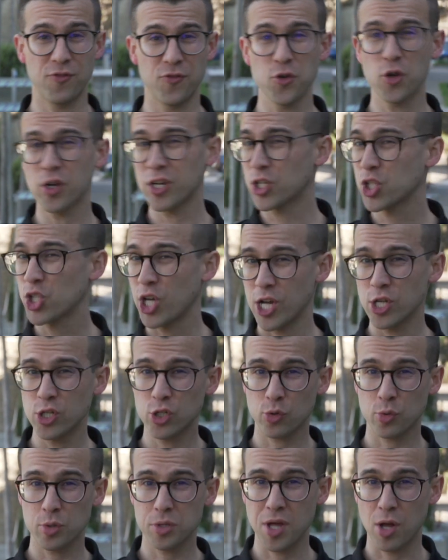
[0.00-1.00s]
if you're going to change
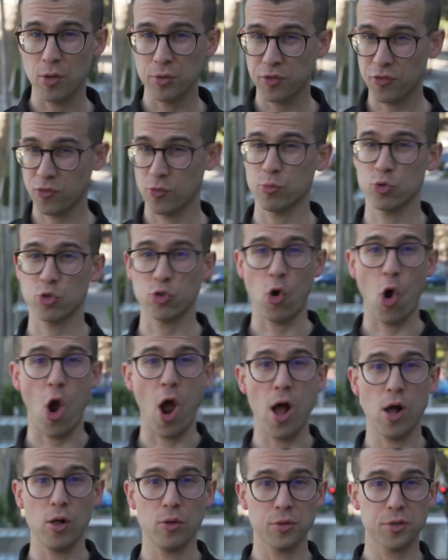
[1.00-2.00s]
your results from
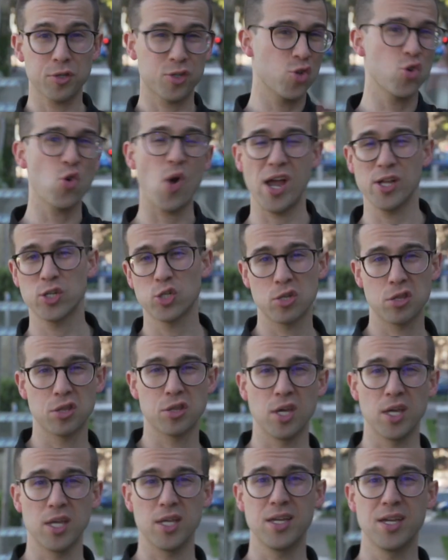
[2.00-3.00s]
trials to your H S
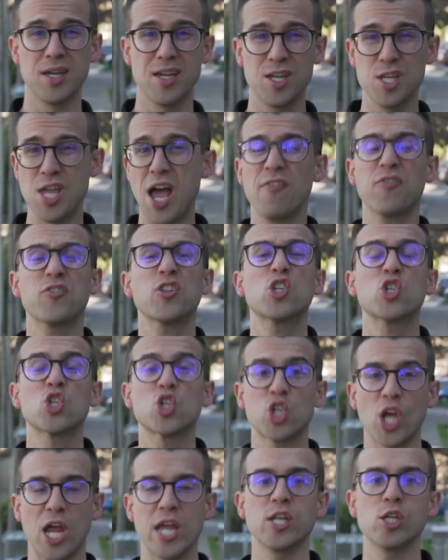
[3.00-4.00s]
C, you have to
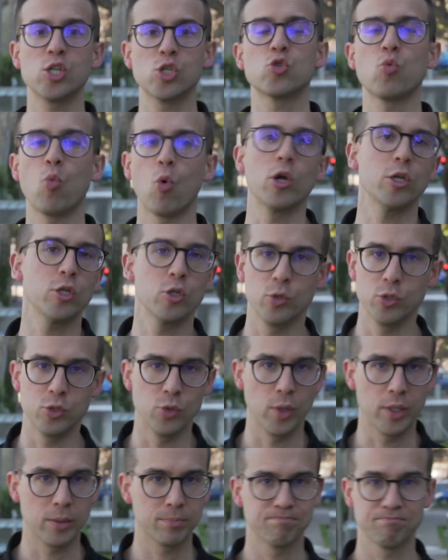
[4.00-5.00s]
change what you're
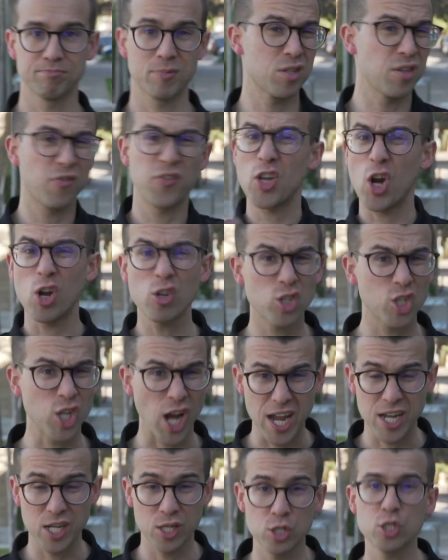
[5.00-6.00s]
doing. Because if you don't
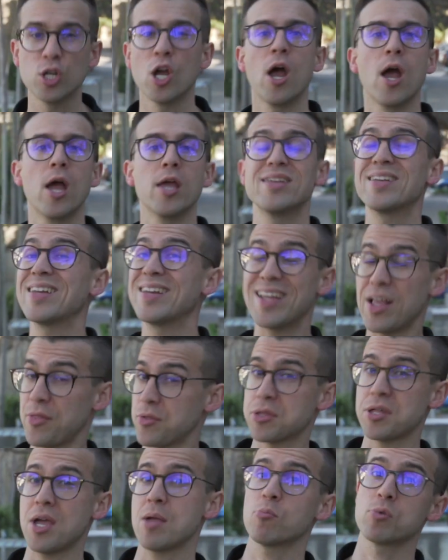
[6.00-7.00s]
change, you're going to get the
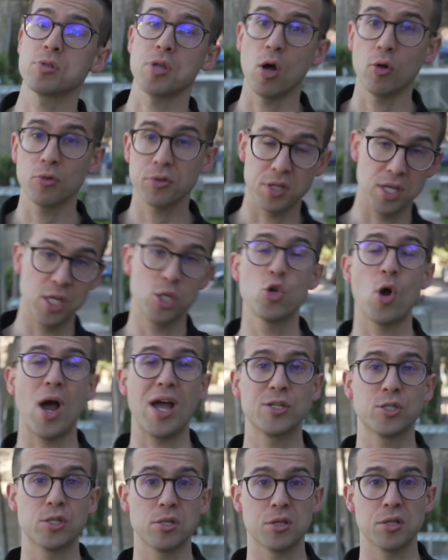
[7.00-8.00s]
same results in your
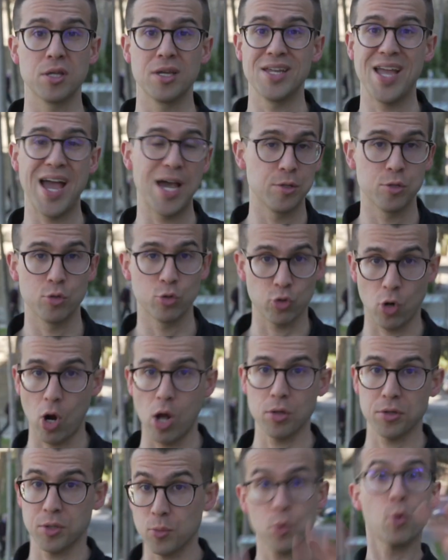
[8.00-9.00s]
H S C as your
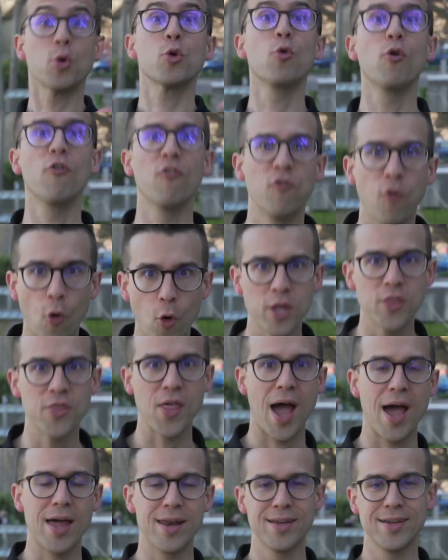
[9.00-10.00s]
trials. And we want to avoid
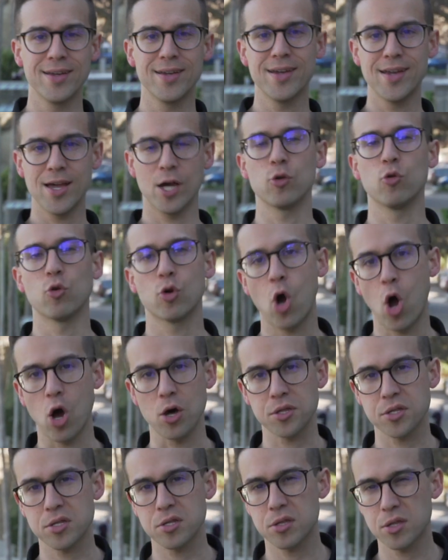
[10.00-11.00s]
that at all
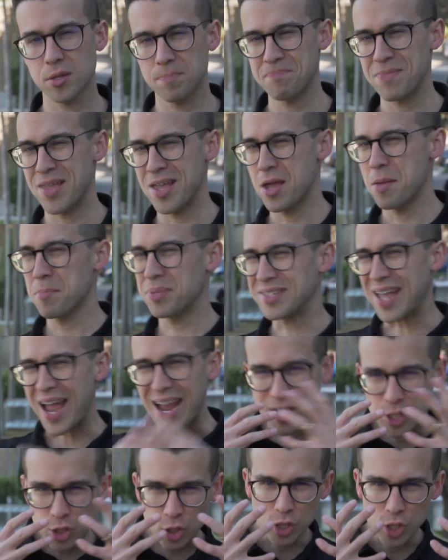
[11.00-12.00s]
costs. But to
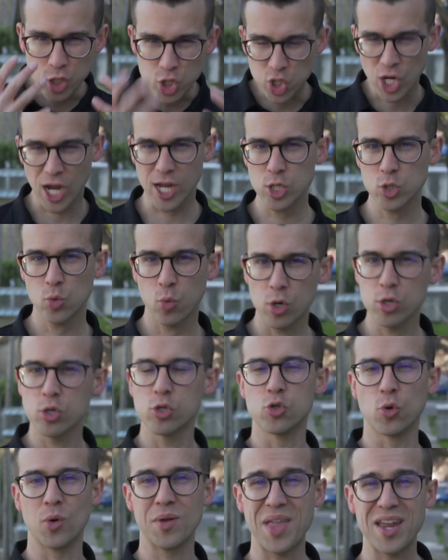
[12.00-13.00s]
actually change what you're
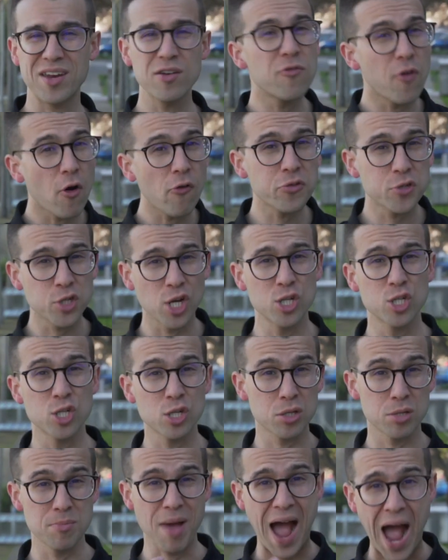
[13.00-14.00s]
doing, that involves
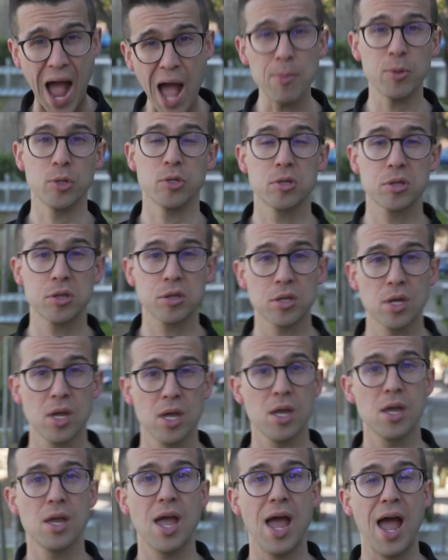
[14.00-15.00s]
changing some habits.
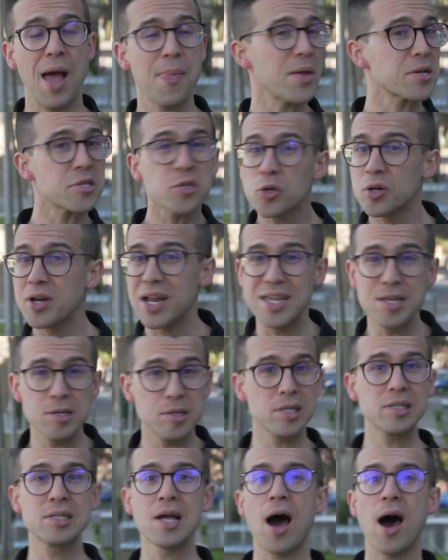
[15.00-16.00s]
And that's not an
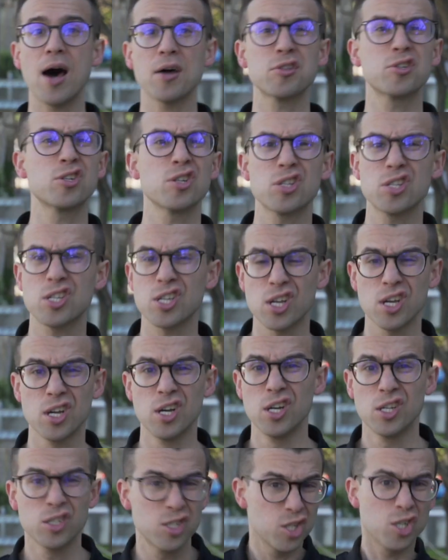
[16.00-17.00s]
easy task just to,
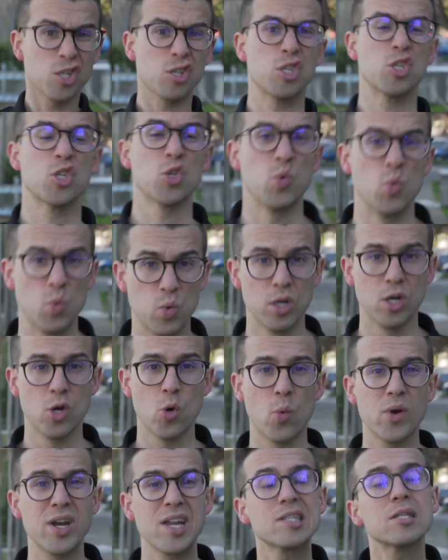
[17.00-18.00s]
to just do.
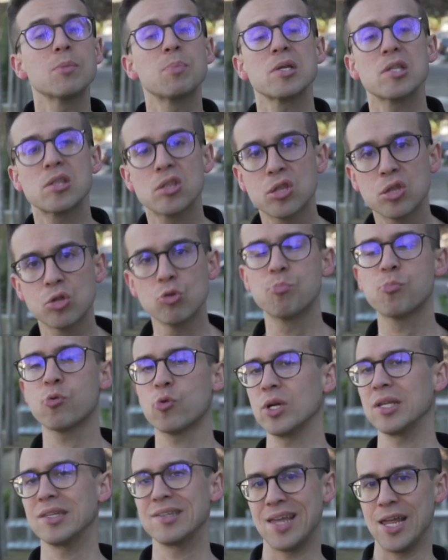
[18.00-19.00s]
We need to be
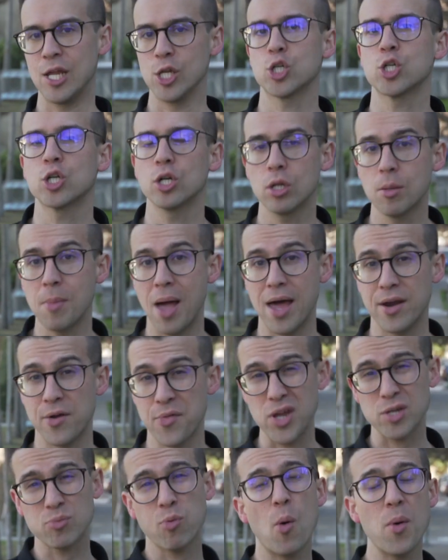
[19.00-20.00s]
super intentional about it,
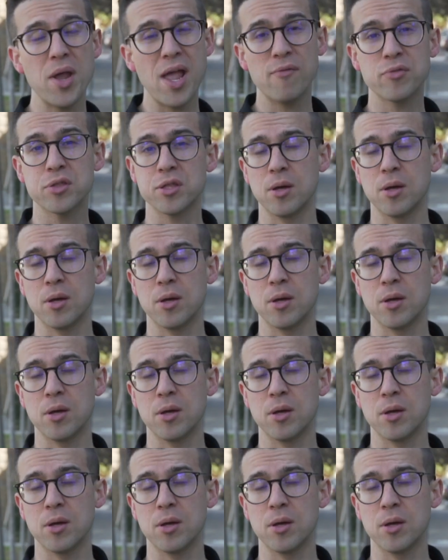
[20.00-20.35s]
and that's why we have